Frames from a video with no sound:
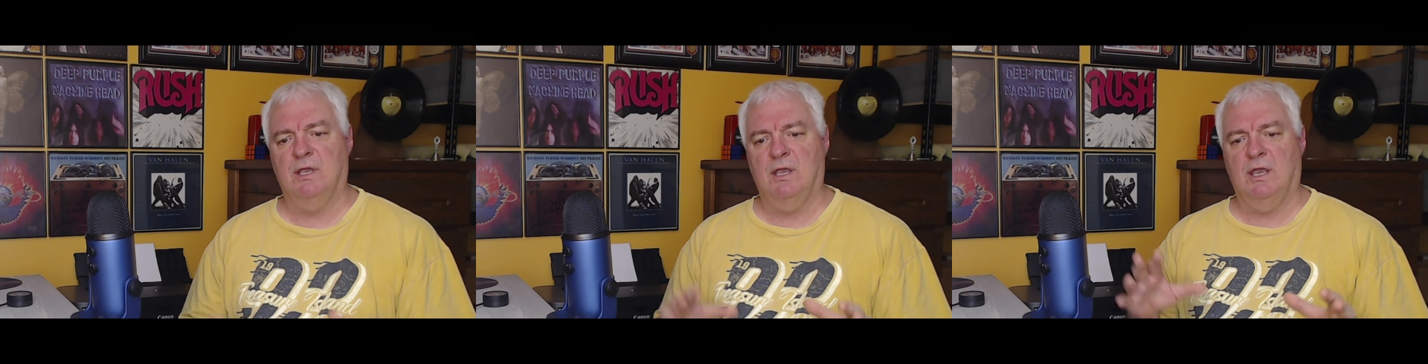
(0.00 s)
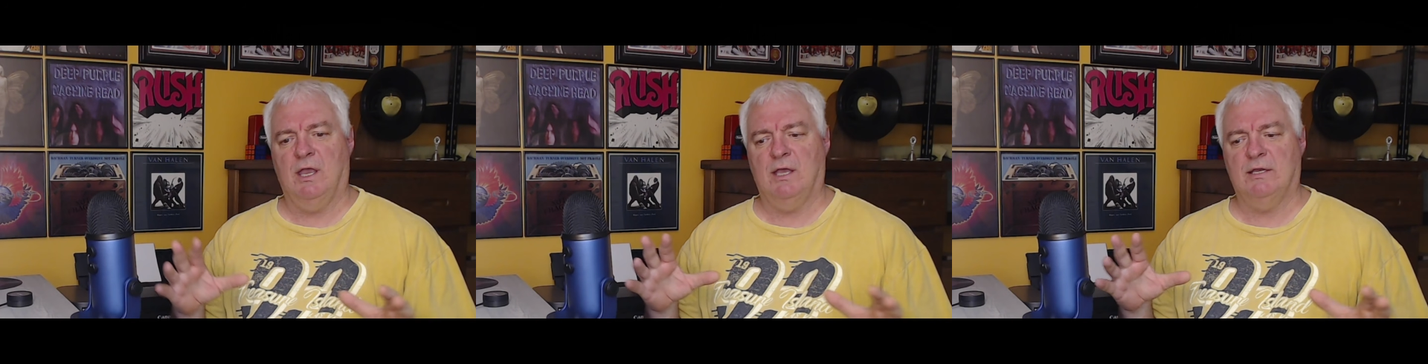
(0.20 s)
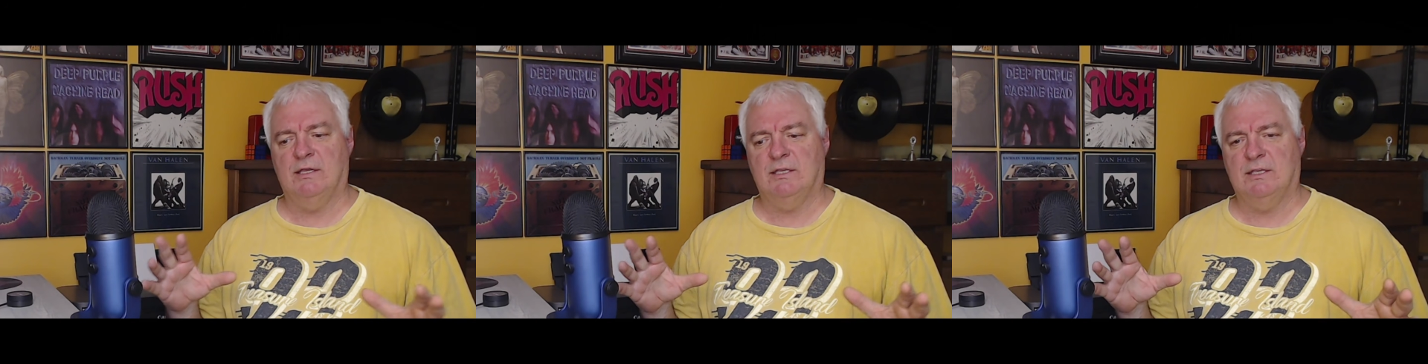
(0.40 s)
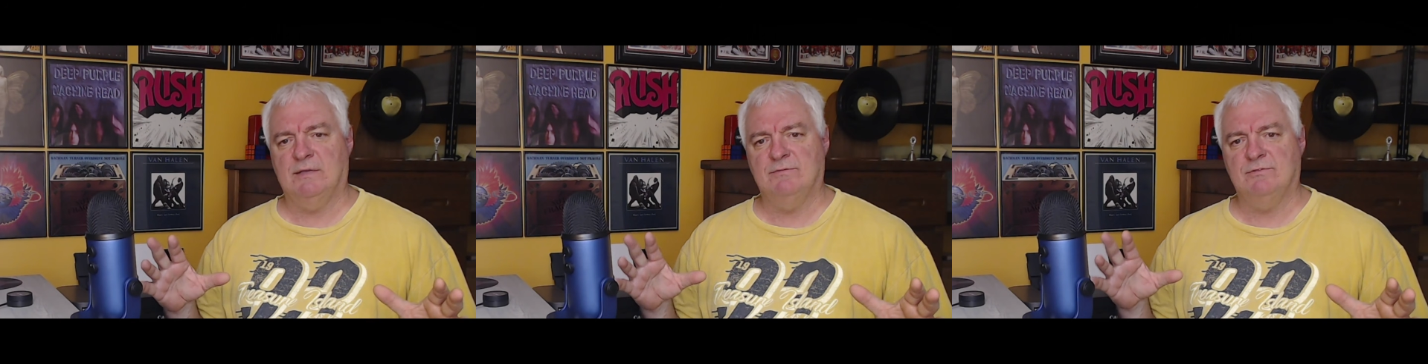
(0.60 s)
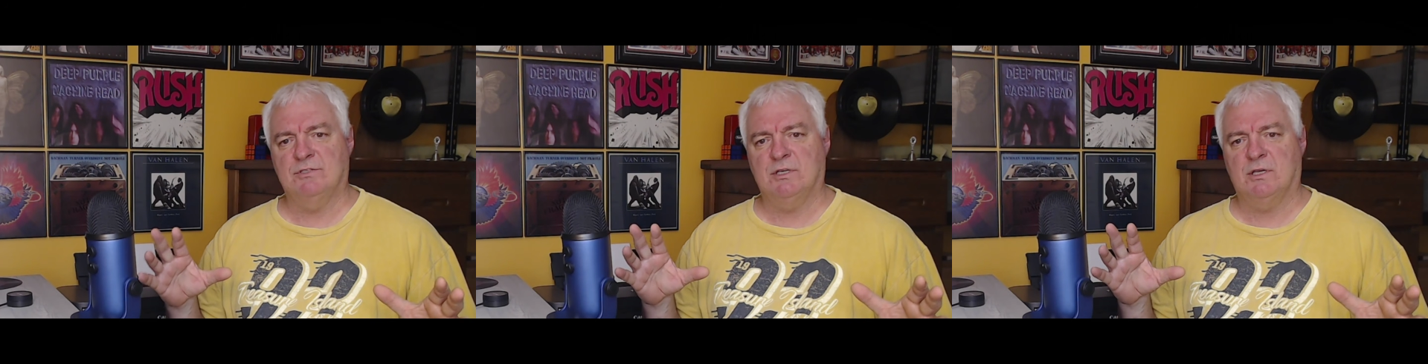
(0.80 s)
and it
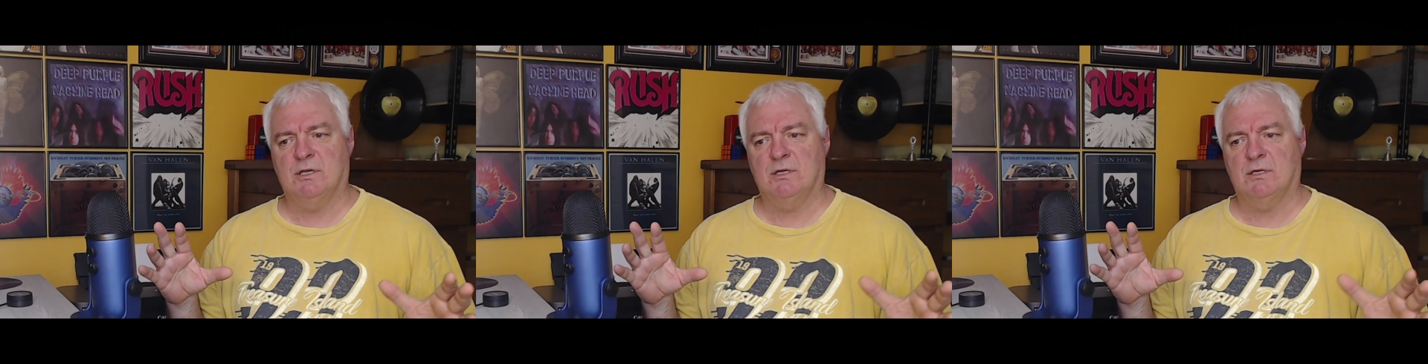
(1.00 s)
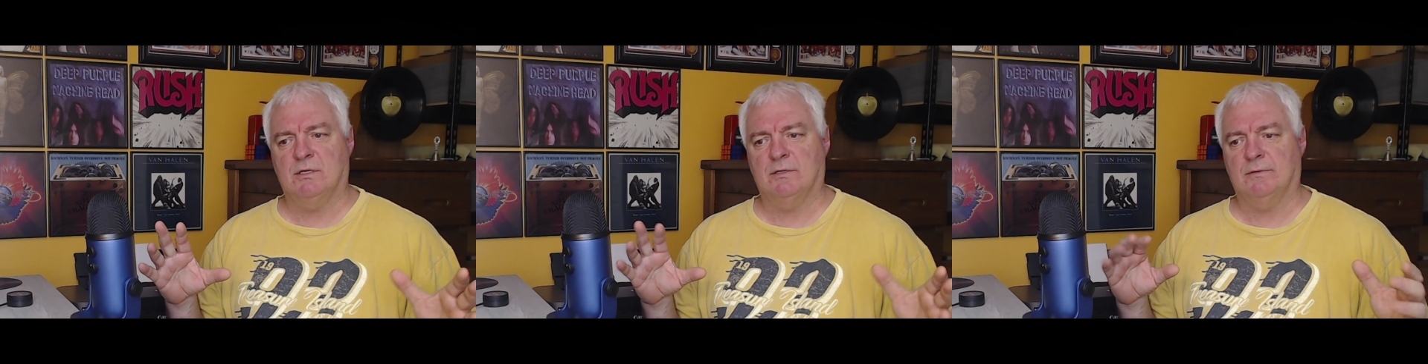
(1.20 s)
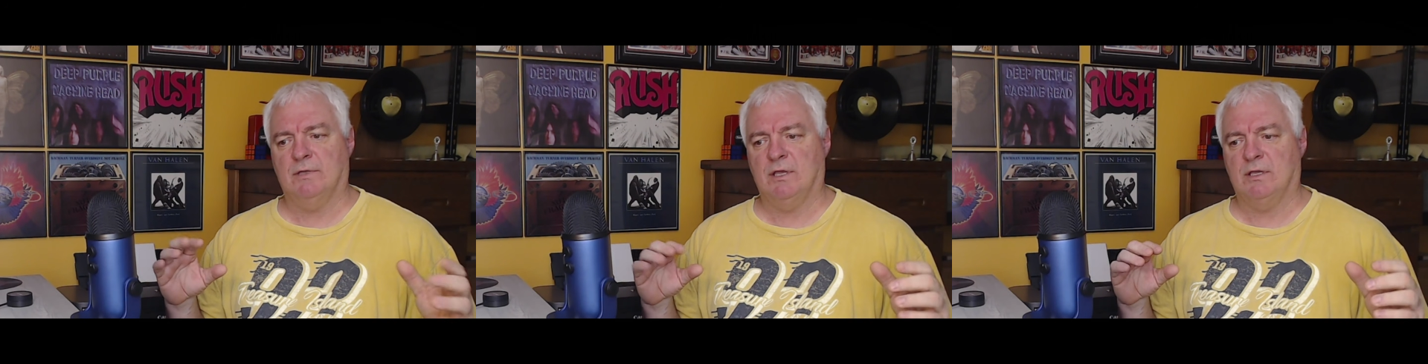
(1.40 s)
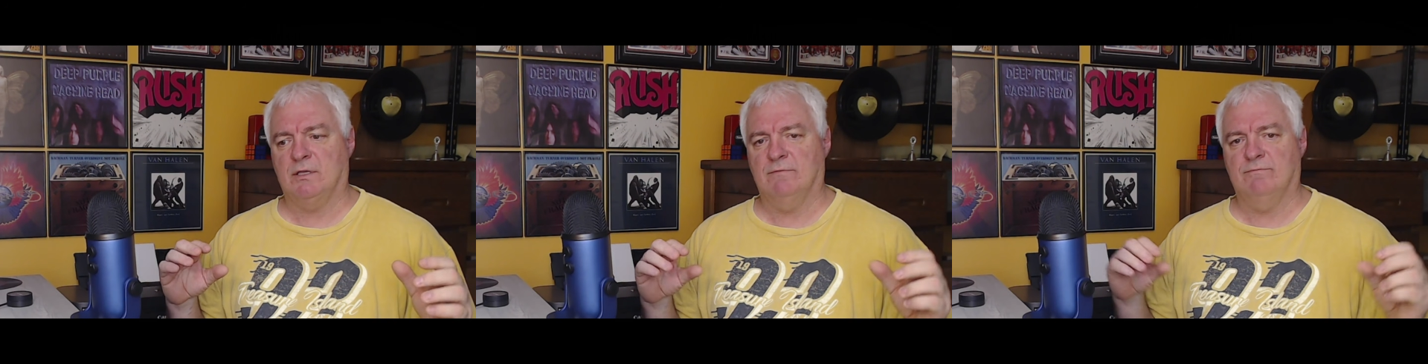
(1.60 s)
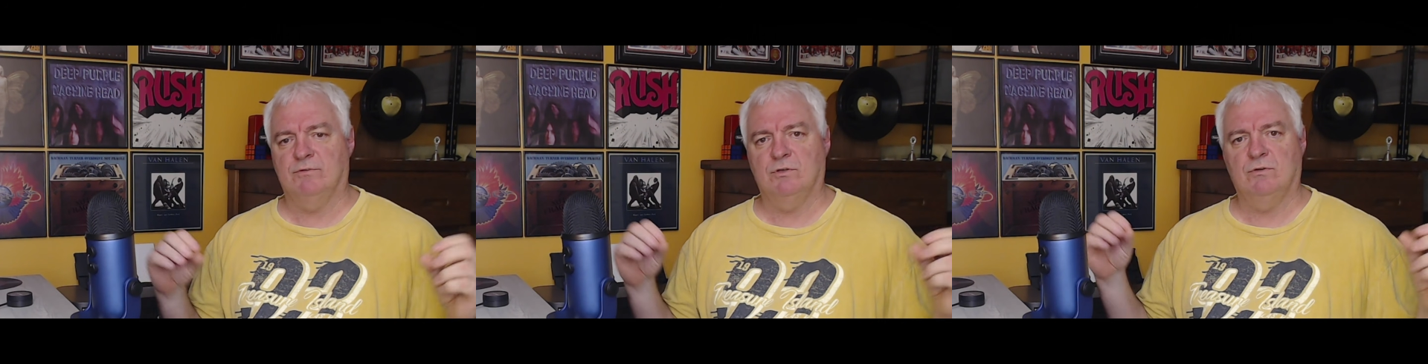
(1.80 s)
gives you like
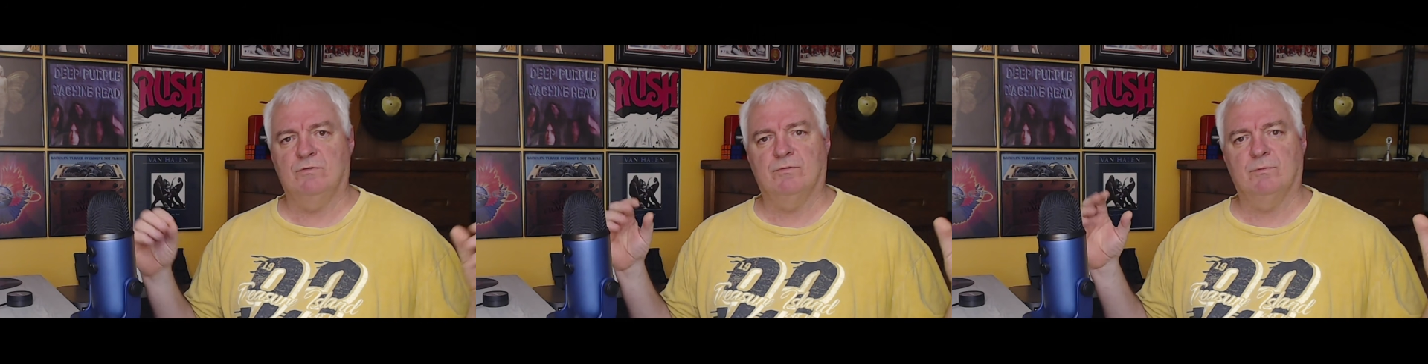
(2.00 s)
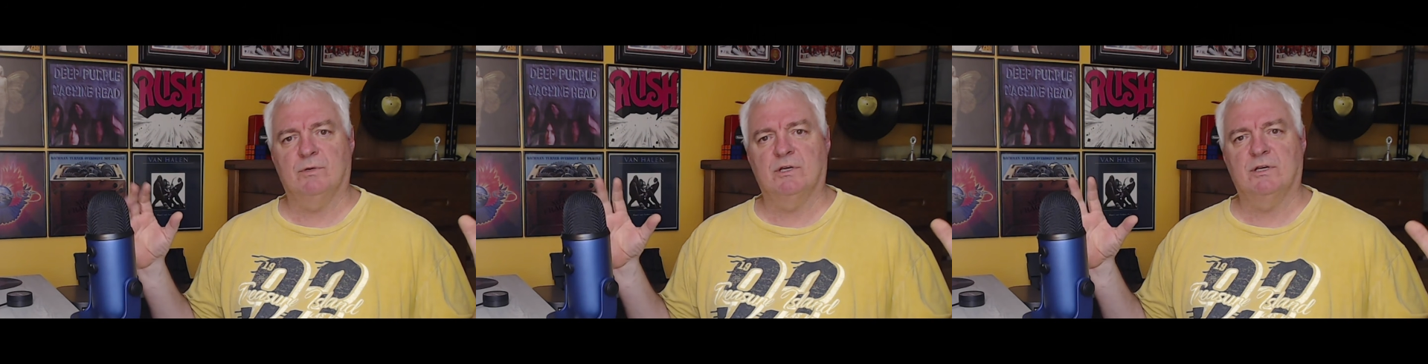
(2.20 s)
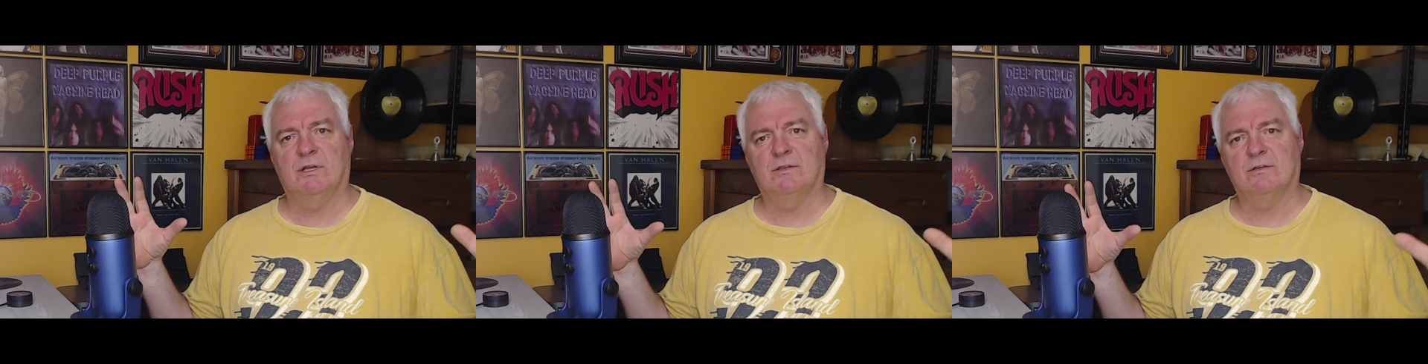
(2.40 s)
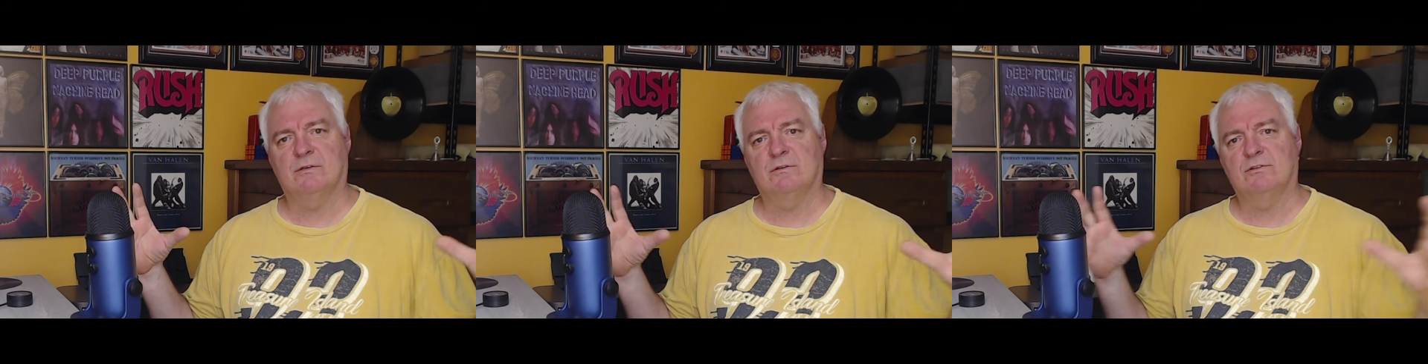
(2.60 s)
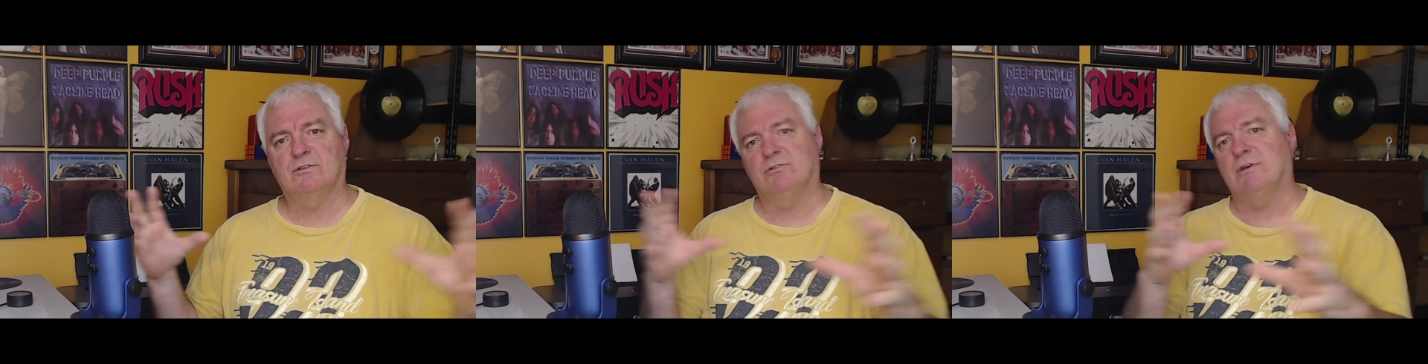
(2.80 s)
a view from
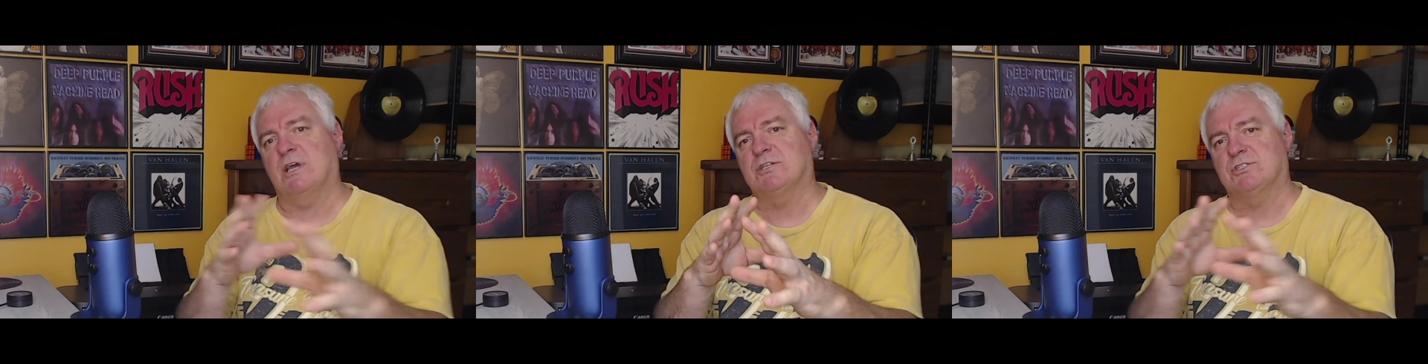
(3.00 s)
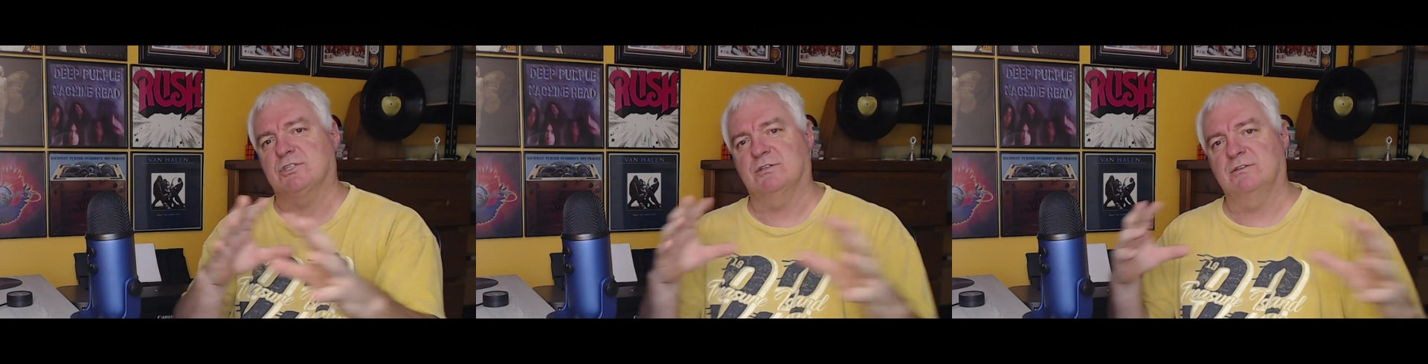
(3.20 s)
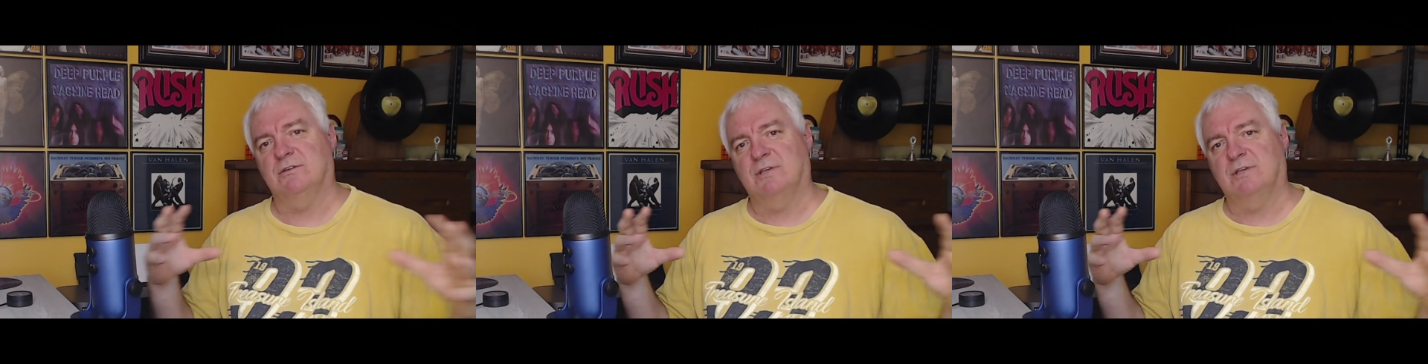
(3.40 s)
another direction.